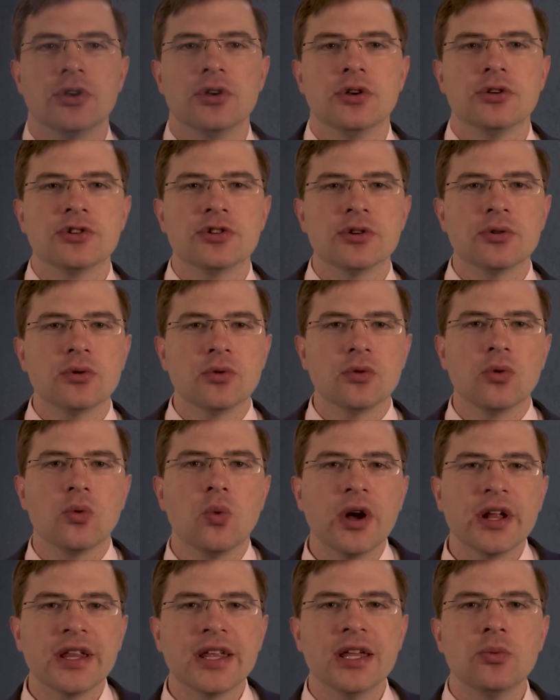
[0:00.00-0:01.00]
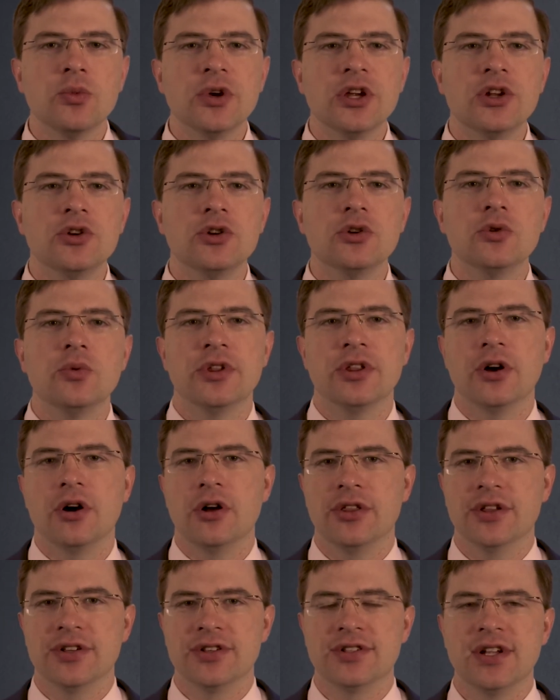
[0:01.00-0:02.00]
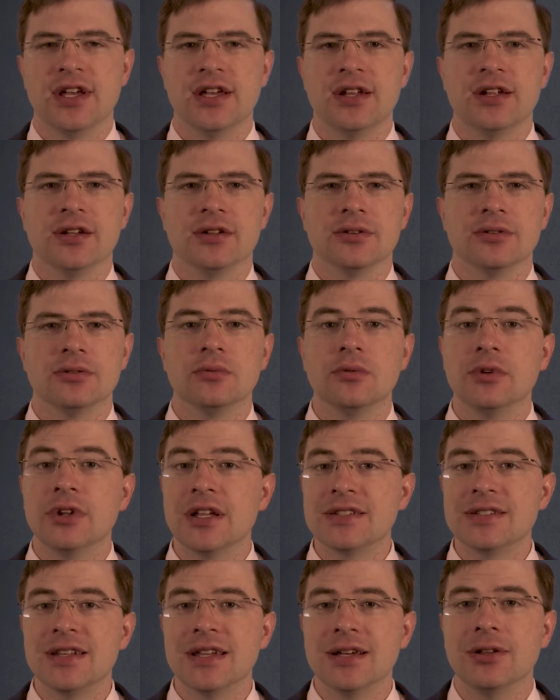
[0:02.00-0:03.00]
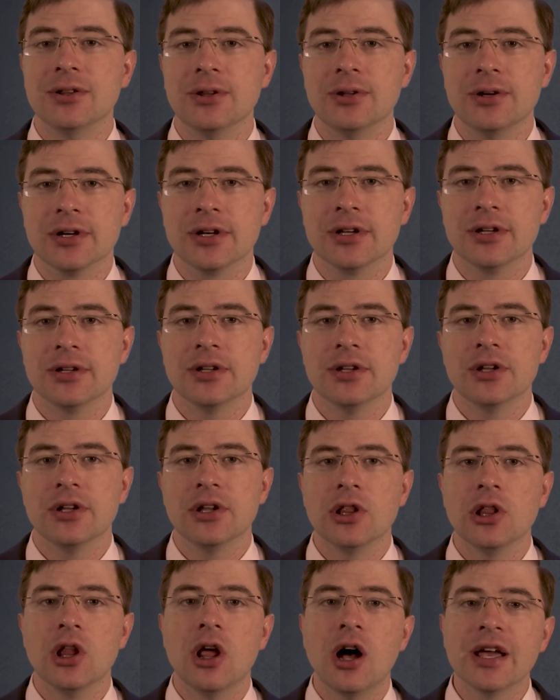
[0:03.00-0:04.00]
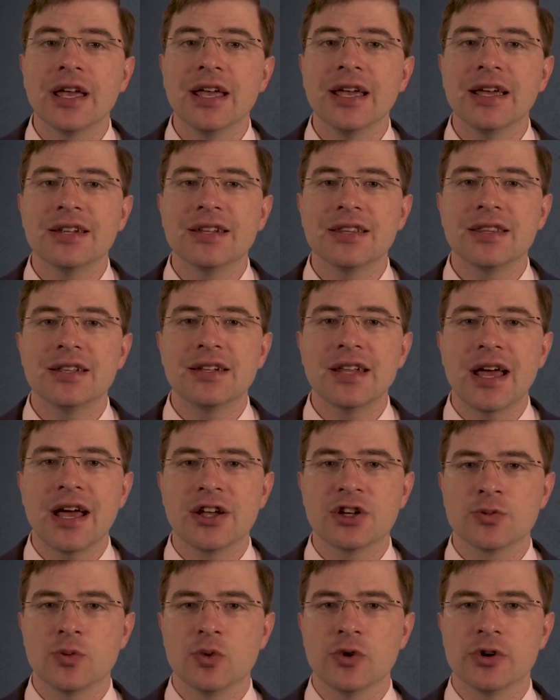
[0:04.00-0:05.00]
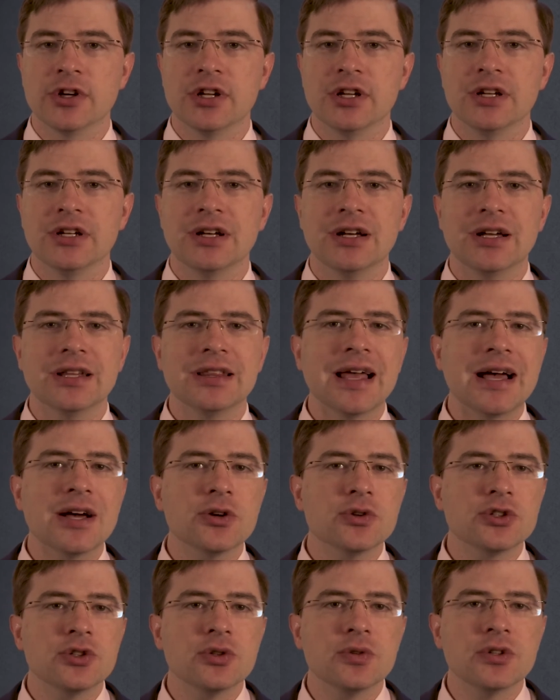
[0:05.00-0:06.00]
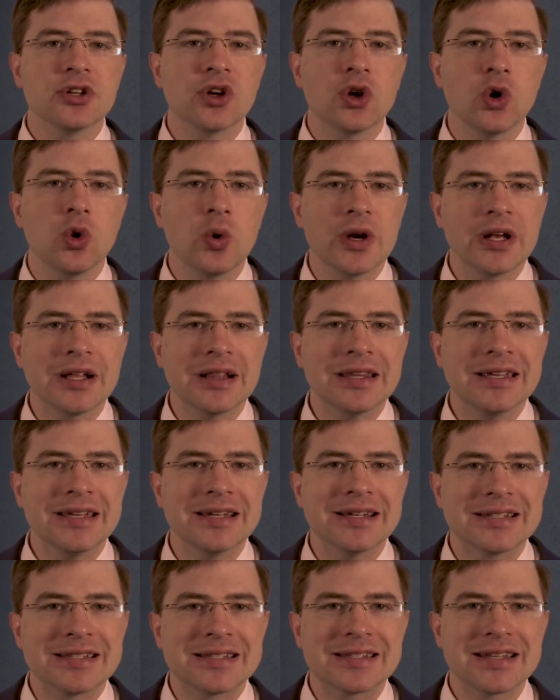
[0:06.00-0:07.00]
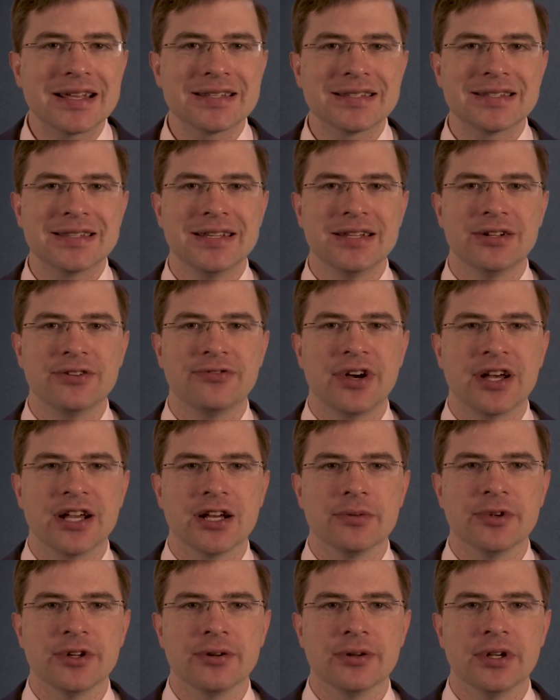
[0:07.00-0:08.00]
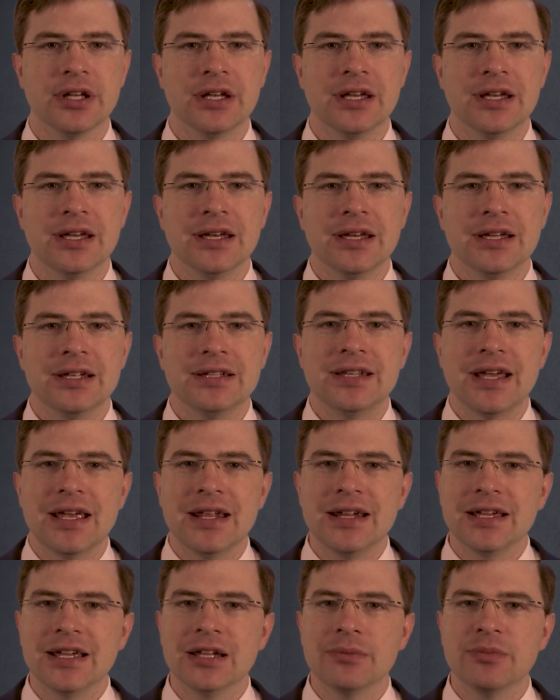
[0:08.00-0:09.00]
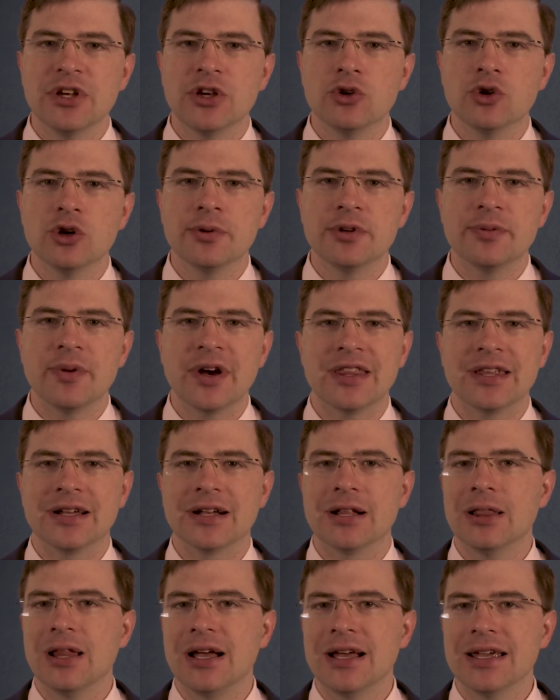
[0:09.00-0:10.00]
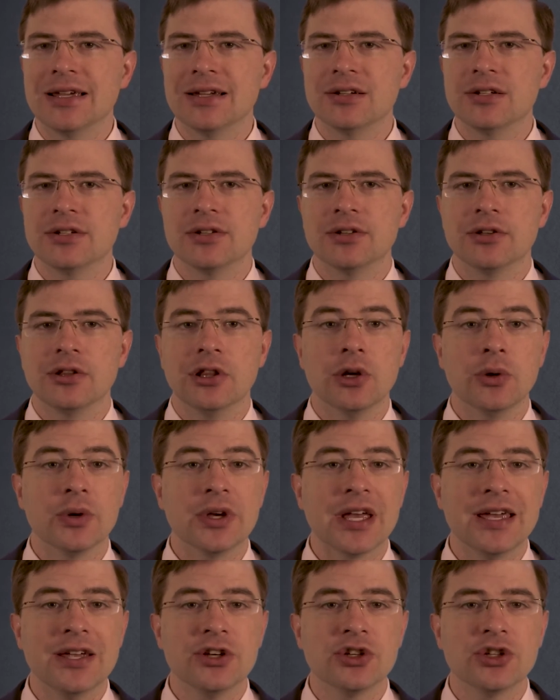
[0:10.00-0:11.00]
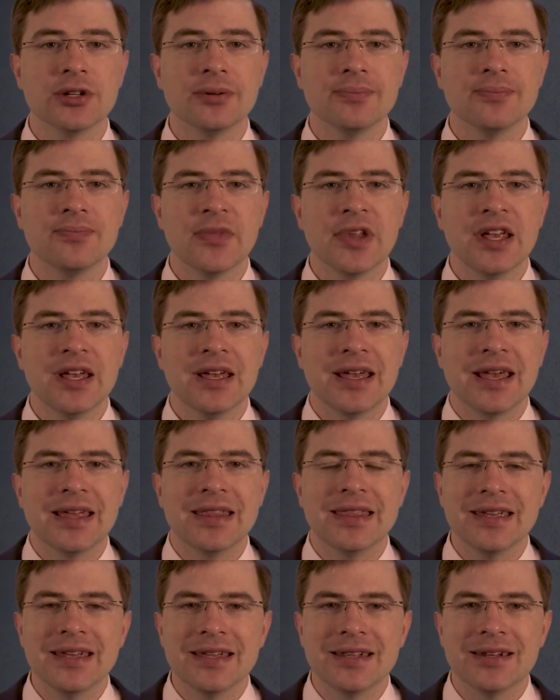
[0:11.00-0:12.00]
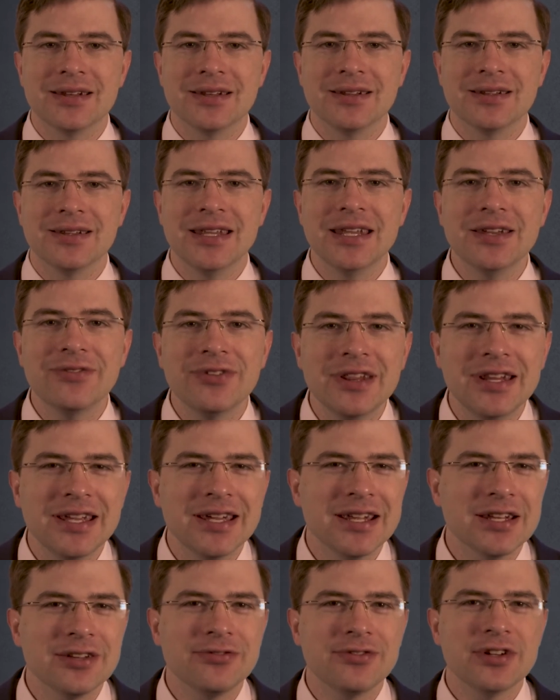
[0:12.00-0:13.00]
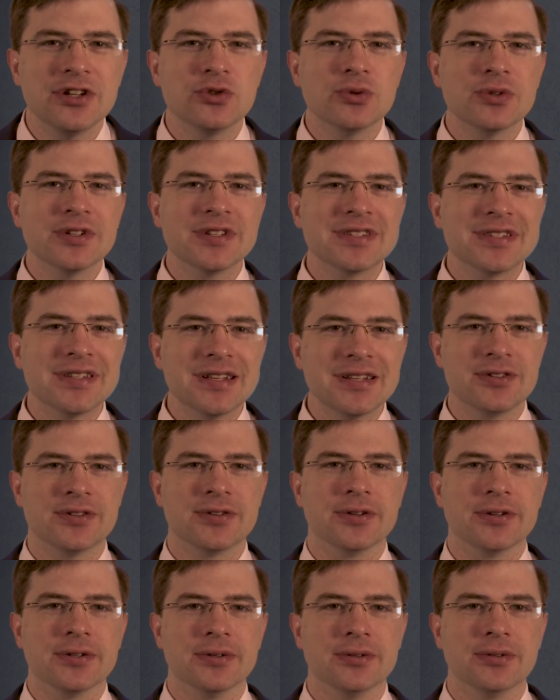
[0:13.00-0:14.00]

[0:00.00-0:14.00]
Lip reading: So what can we do with all this data? Well, let's take a look. Logging into the dashboard allows you to quickly assess the environment. Data can be grouped by the client, location, and then even the individual sensor.